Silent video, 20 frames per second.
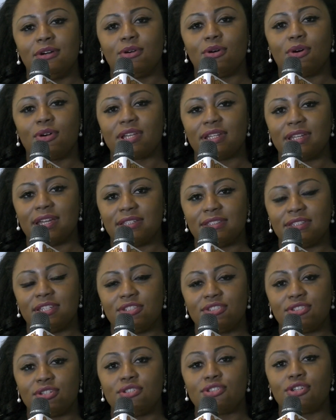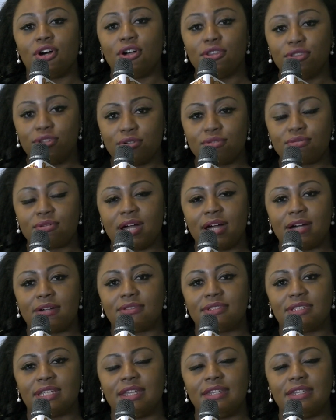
organizations on the ground.